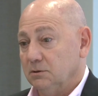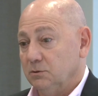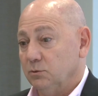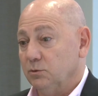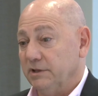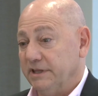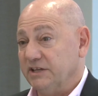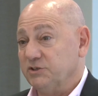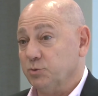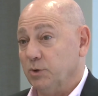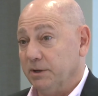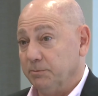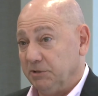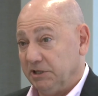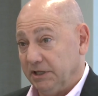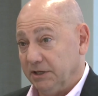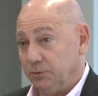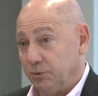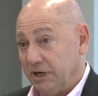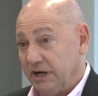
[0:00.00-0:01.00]
Well, that's why I'm
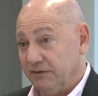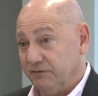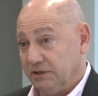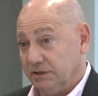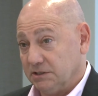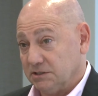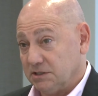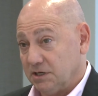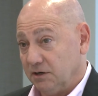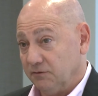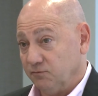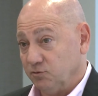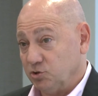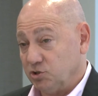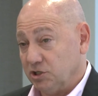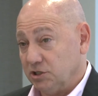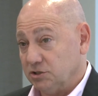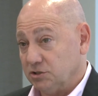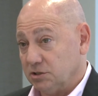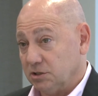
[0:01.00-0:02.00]
glad we're having this
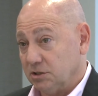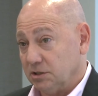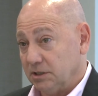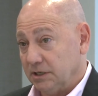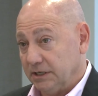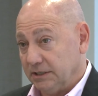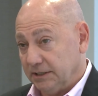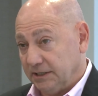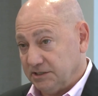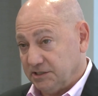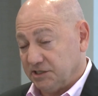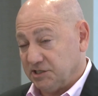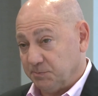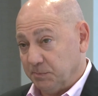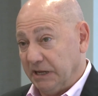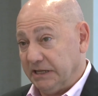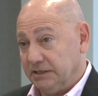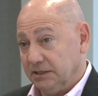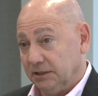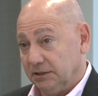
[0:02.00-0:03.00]
conversation. And let's
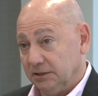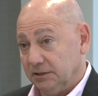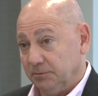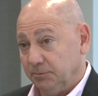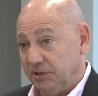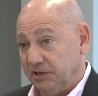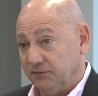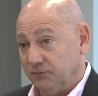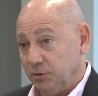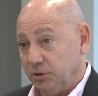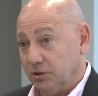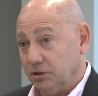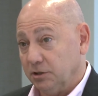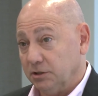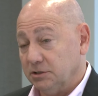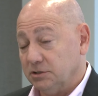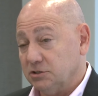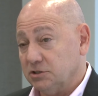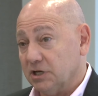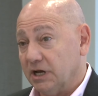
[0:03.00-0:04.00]
expand it a little bit, if we
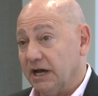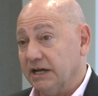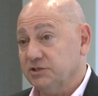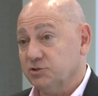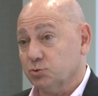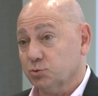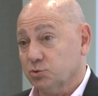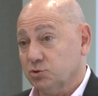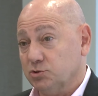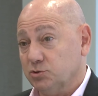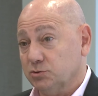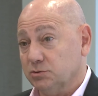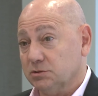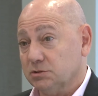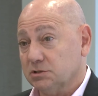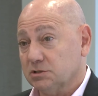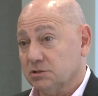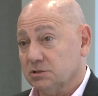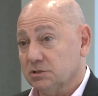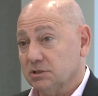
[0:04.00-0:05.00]
could, to high school
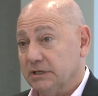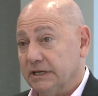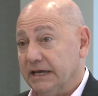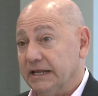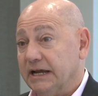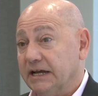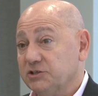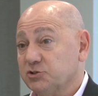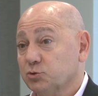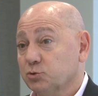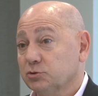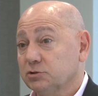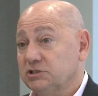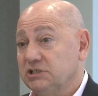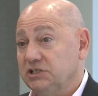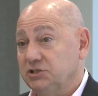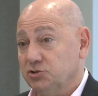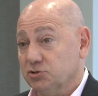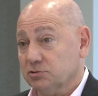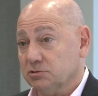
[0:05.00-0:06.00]
students and high school
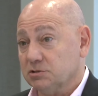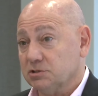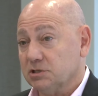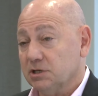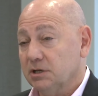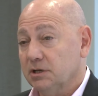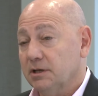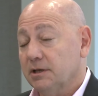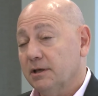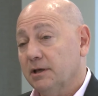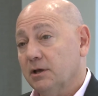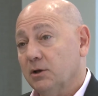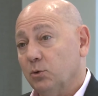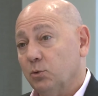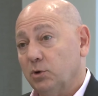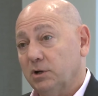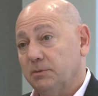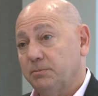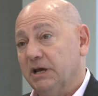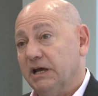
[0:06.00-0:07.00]
teachers.
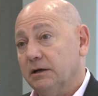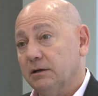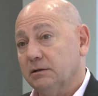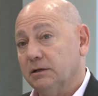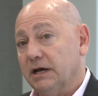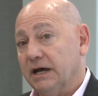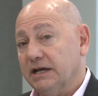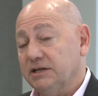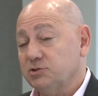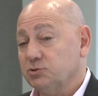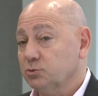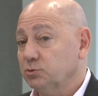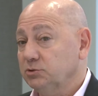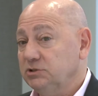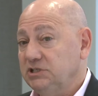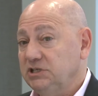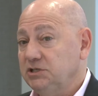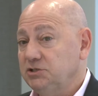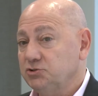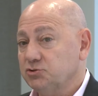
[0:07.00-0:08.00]
What about high school
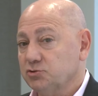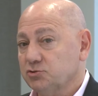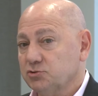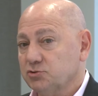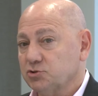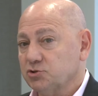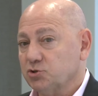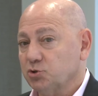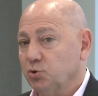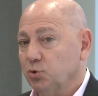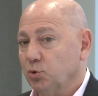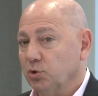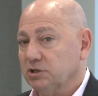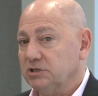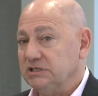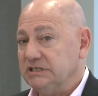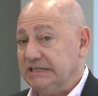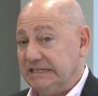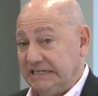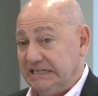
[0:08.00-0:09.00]
teachers who are
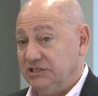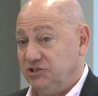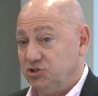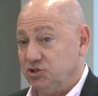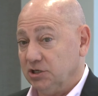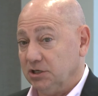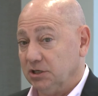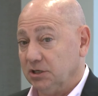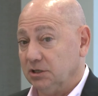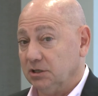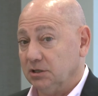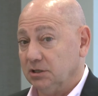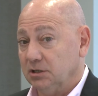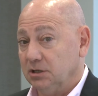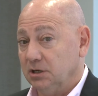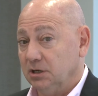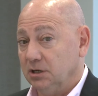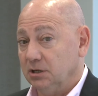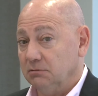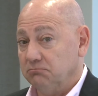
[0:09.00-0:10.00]
teaching
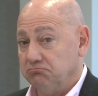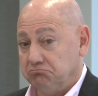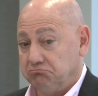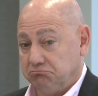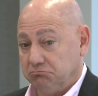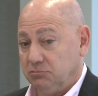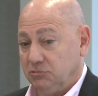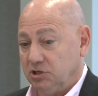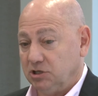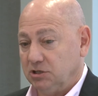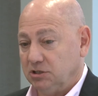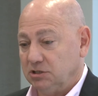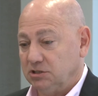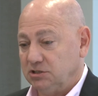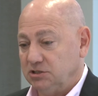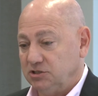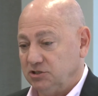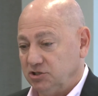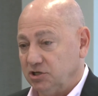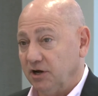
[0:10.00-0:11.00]

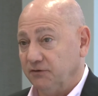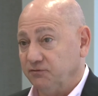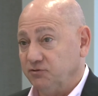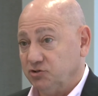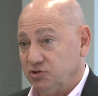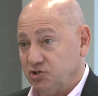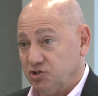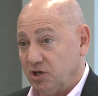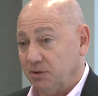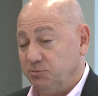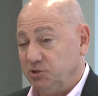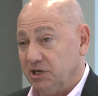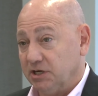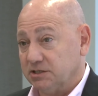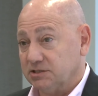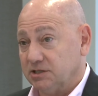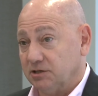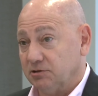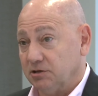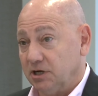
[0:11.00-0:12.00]
tough
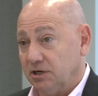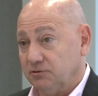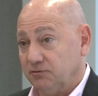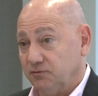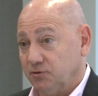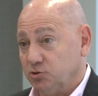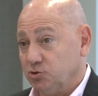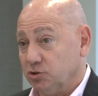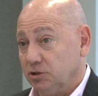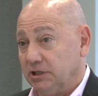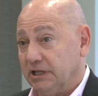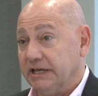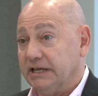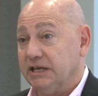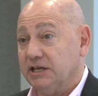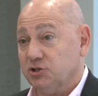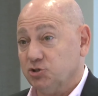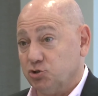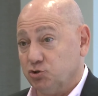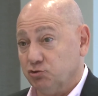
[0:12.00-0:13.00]
subjects that are controversial, like
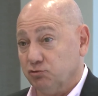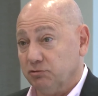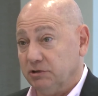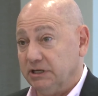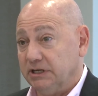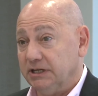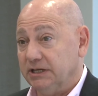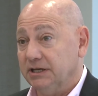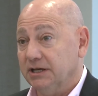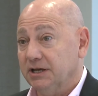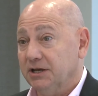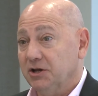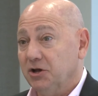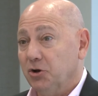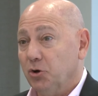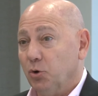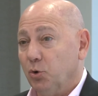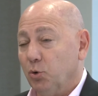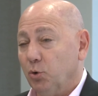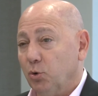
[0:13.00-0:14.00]
history
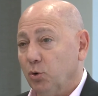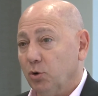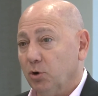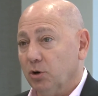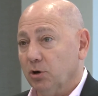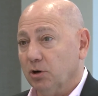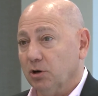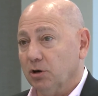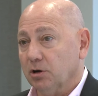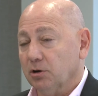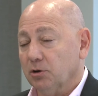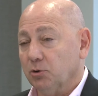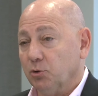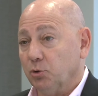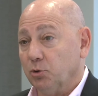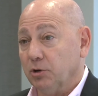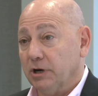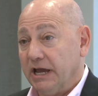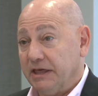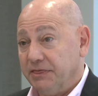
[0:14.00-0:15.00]
or,
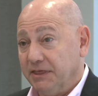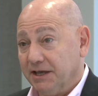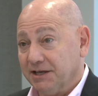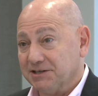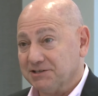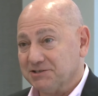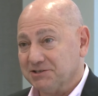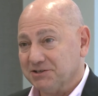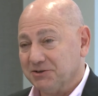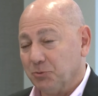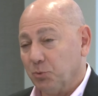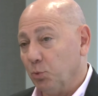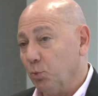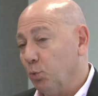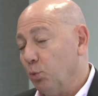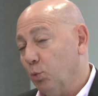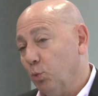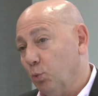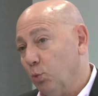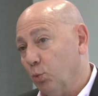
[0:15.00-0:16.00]
or ethics.
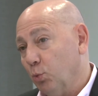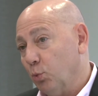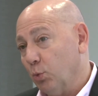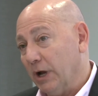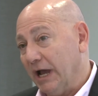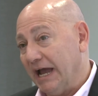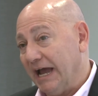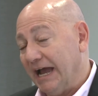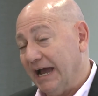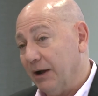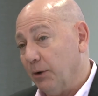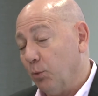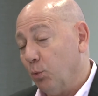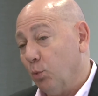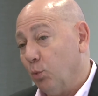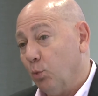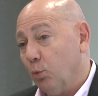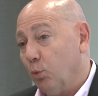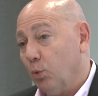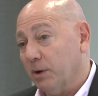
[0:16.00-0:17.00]

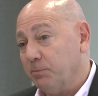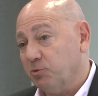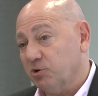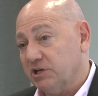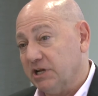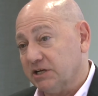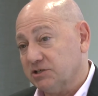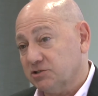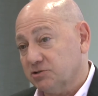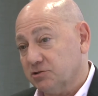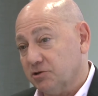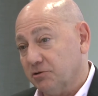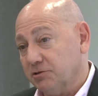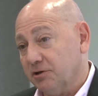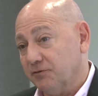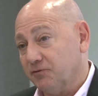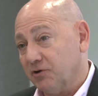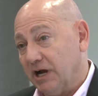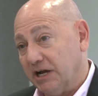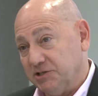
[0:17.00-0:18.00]
What protections are
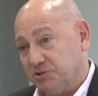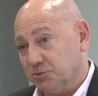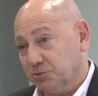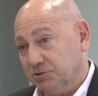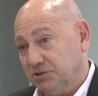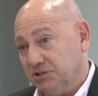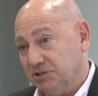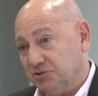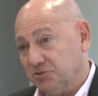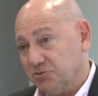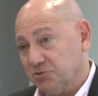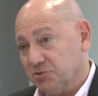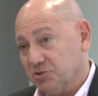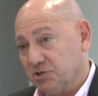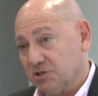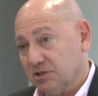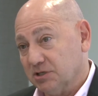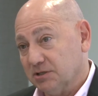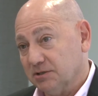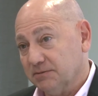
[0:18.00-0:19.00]
there for high school teachers?